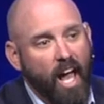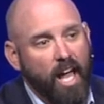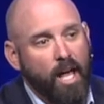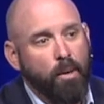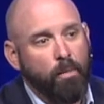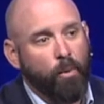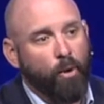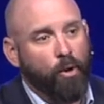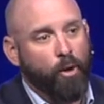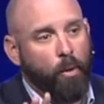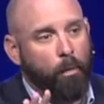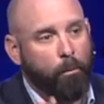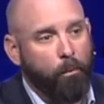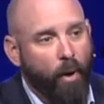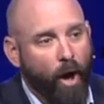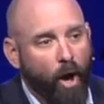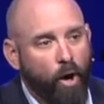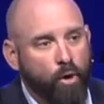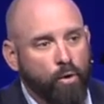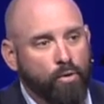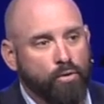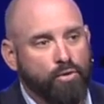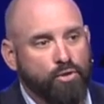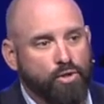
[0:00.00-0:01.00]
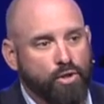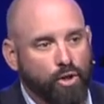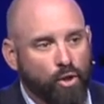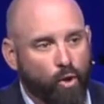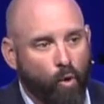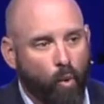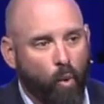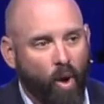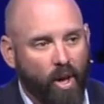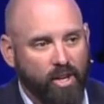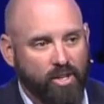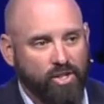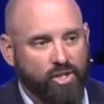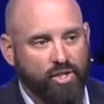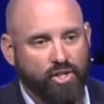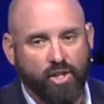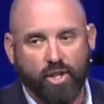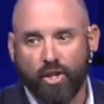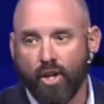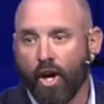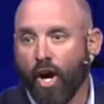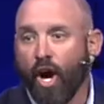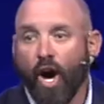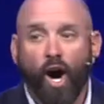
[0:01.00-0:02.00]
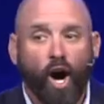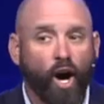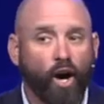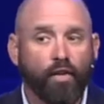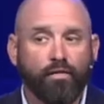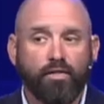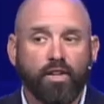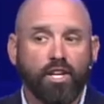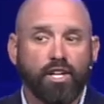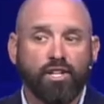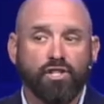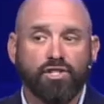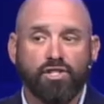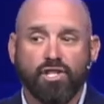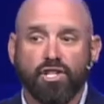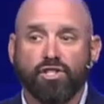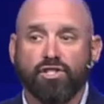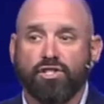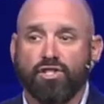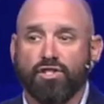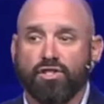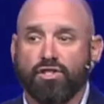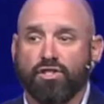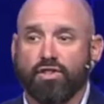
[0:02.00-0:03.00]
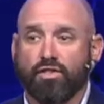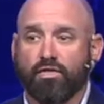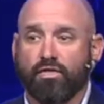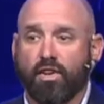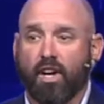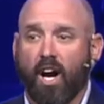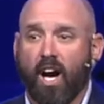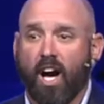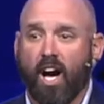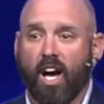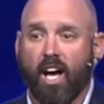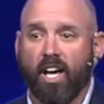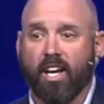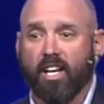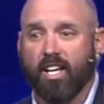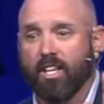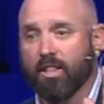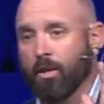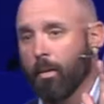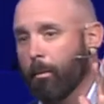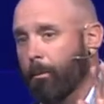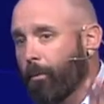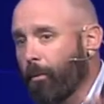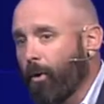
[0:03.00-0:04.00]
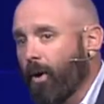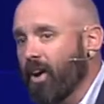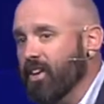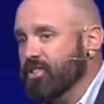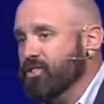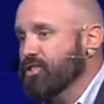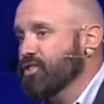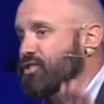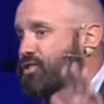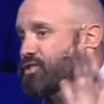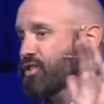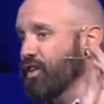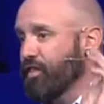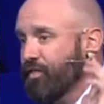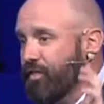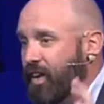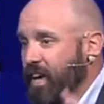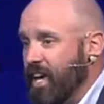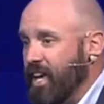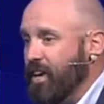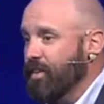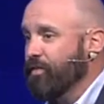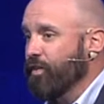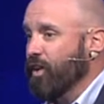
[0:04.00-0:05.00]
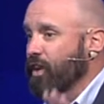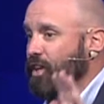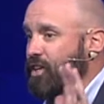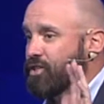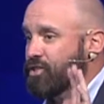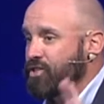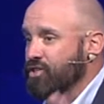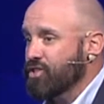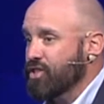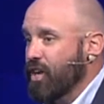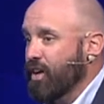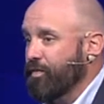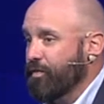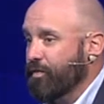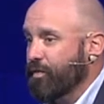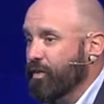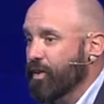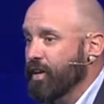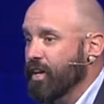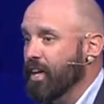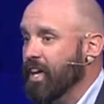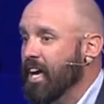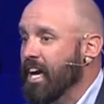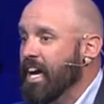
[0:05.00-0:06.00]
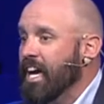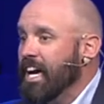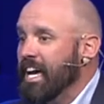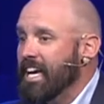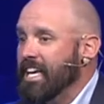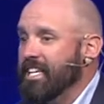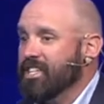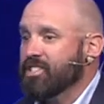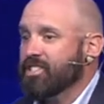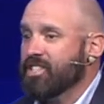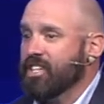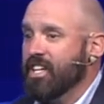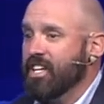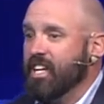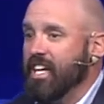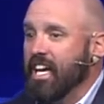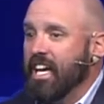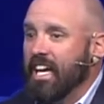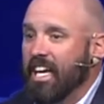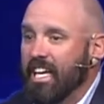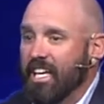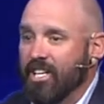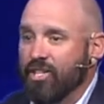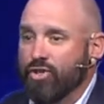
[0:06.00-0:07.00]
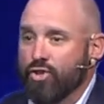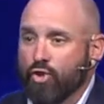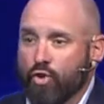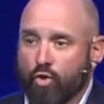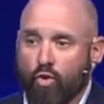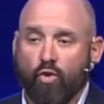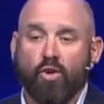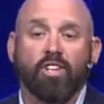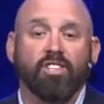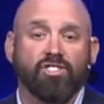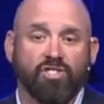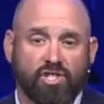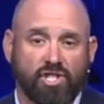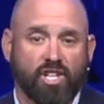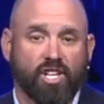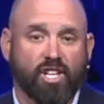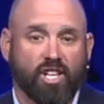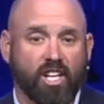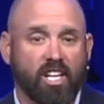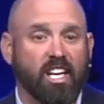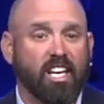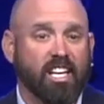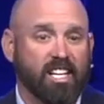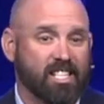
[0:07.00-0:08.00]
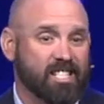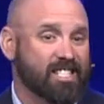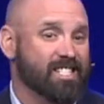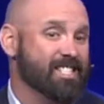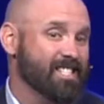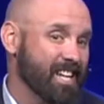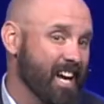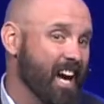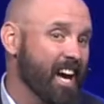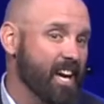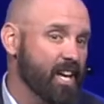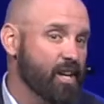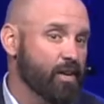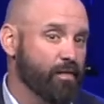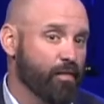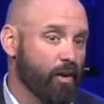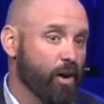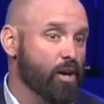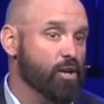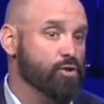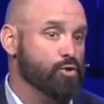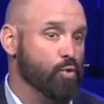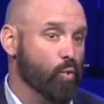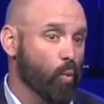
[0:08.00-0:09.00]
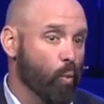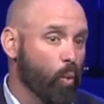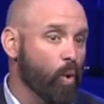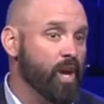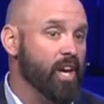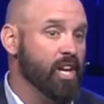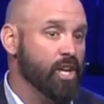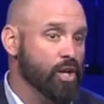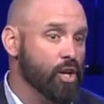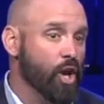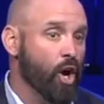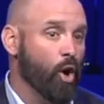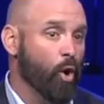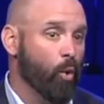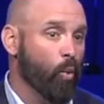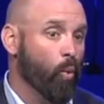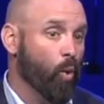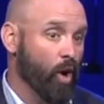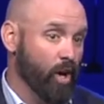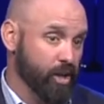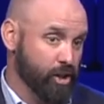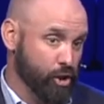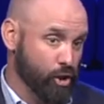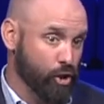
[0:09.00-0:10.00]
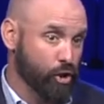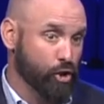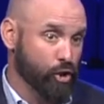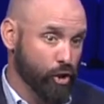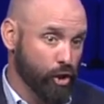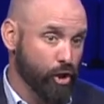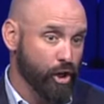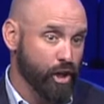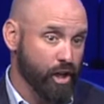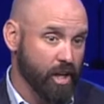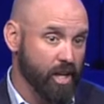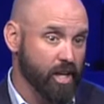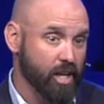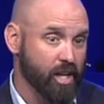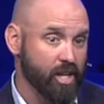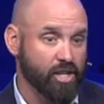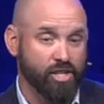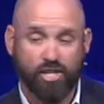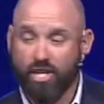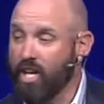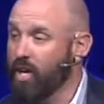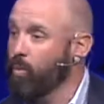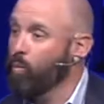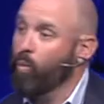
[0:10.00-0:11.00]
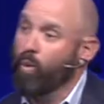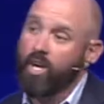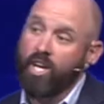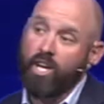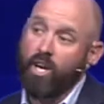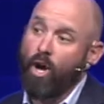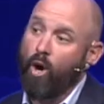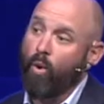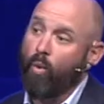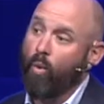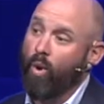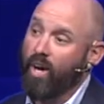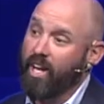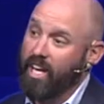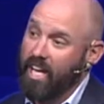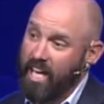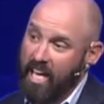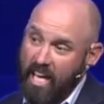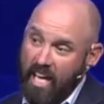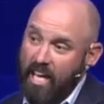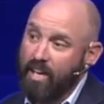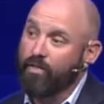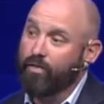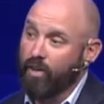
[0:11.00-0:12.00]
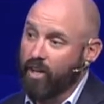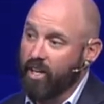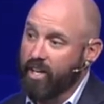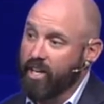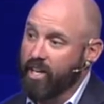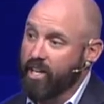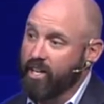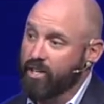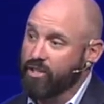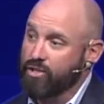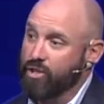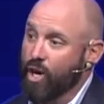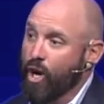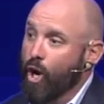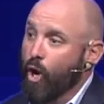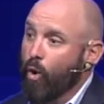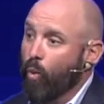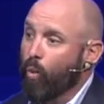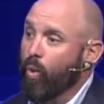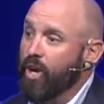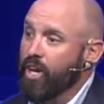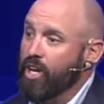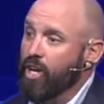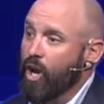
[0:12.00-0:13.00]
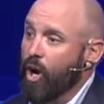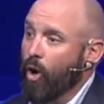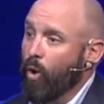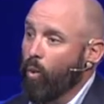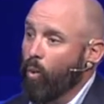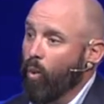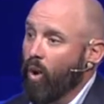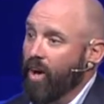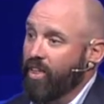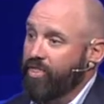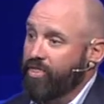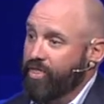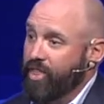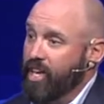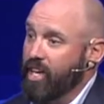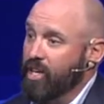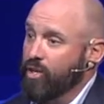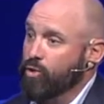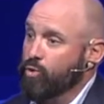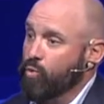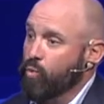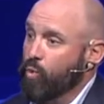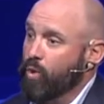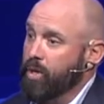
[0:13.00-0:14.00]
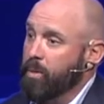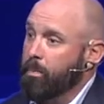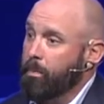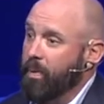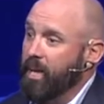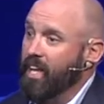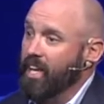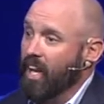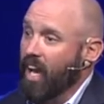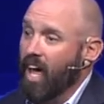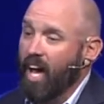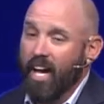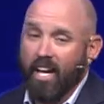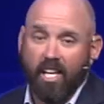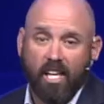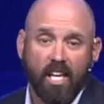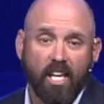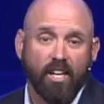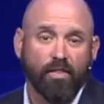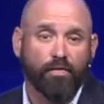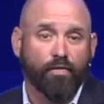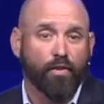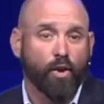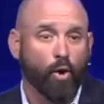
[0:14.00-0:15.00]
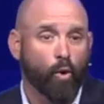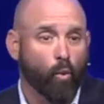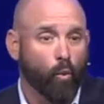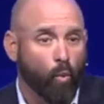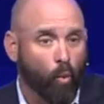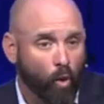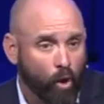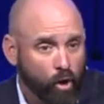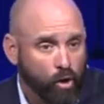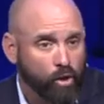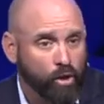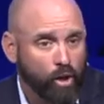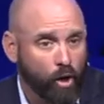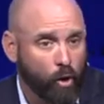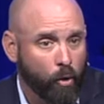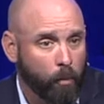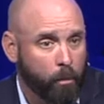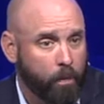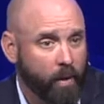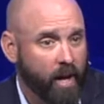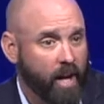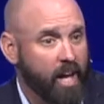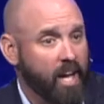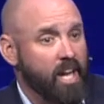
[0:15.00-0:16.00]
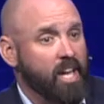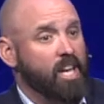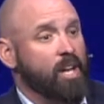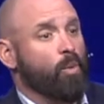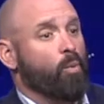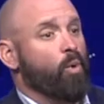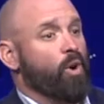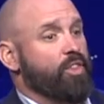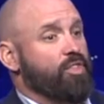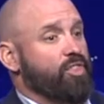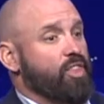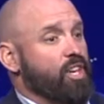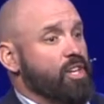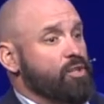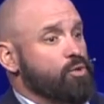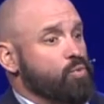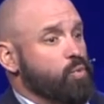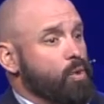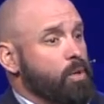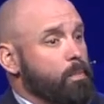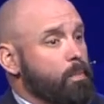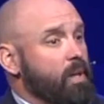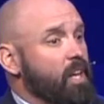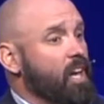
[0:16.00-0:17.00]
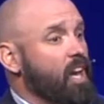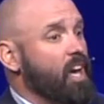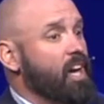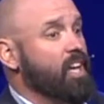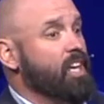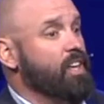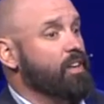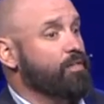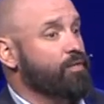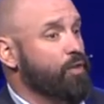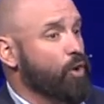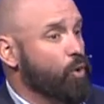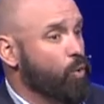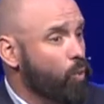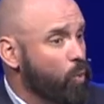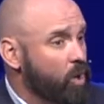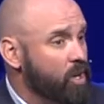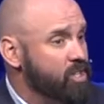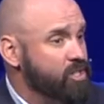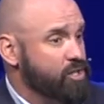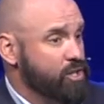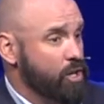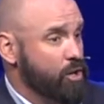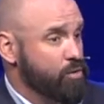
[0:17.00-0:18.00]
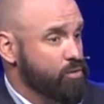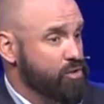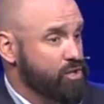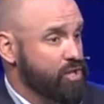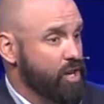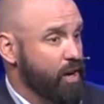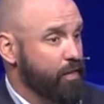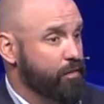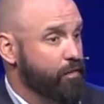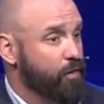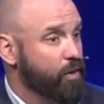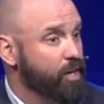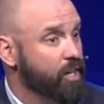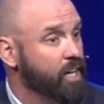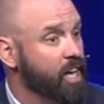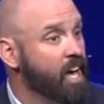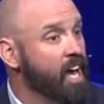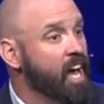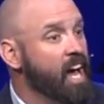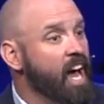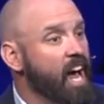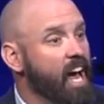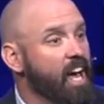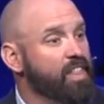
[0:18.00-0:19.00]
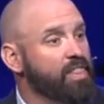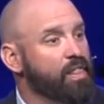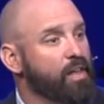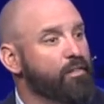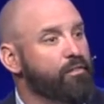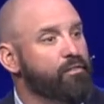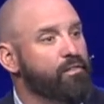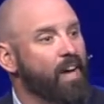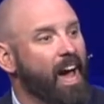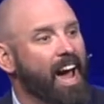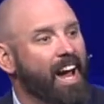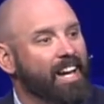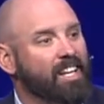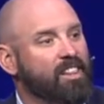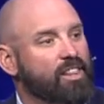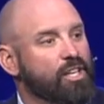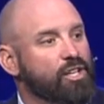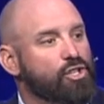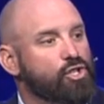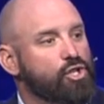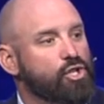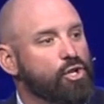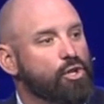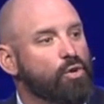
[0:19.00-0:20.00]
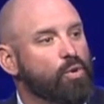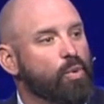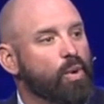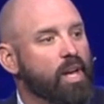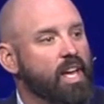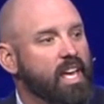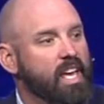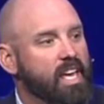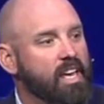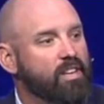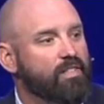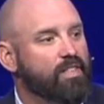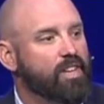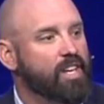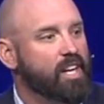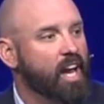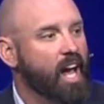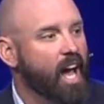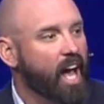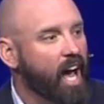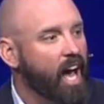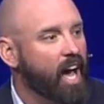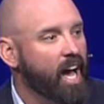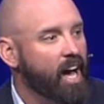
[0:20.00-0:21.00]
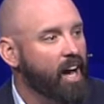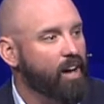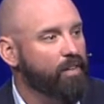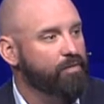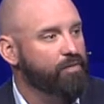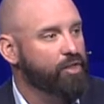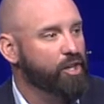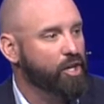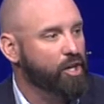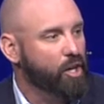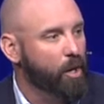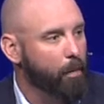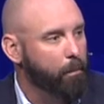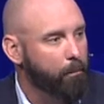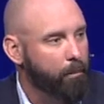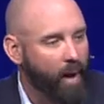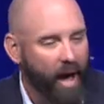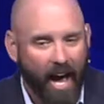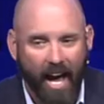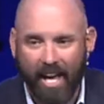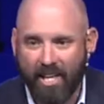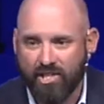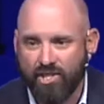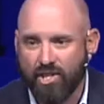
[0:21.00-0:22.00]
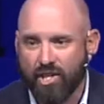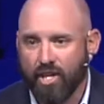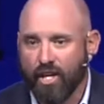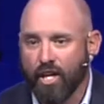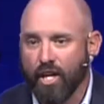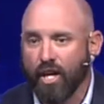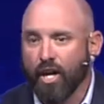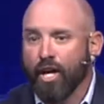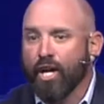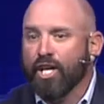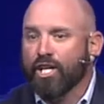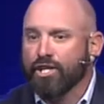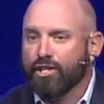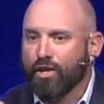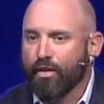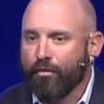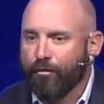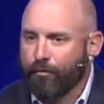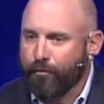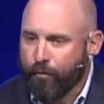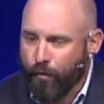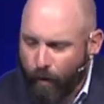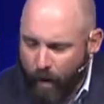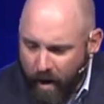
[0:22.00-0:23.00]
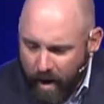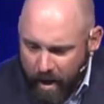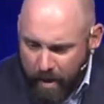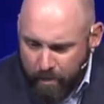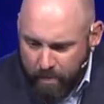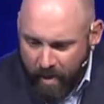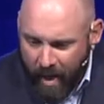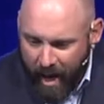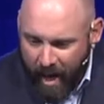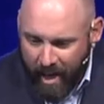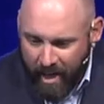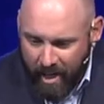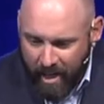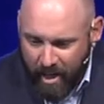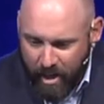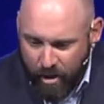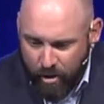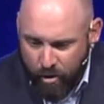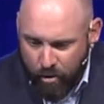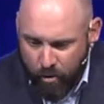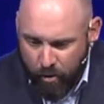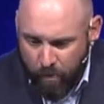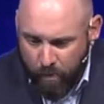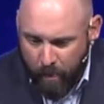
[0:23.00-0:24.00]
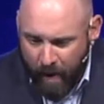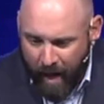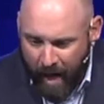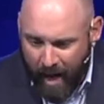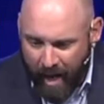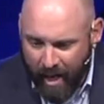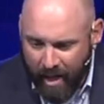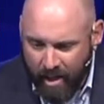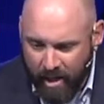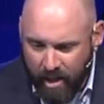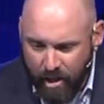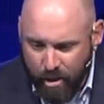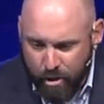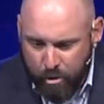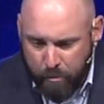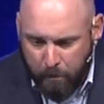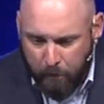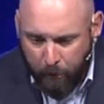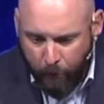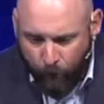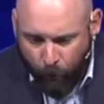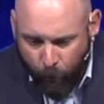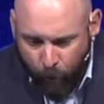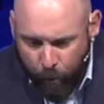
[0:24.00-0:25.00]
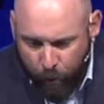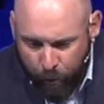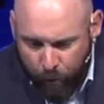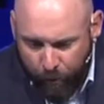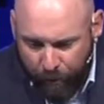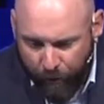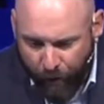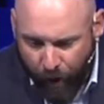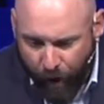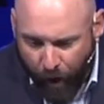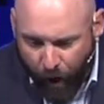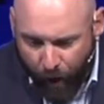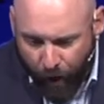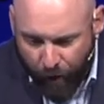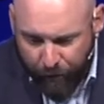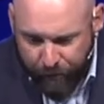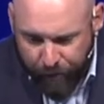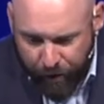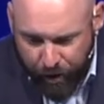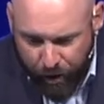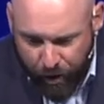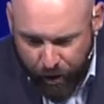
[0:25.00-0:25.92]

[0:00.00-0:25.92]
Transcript: able to pose the question of the existence of God in the presence of evil and suffering is that intrinsically inside of us, we know what good is and we know what evil is. We know what things would be like if there were no pain and what things would be like if there was no suffering. And the fact that you even have the capacity to frame that in your mind is proof proof of the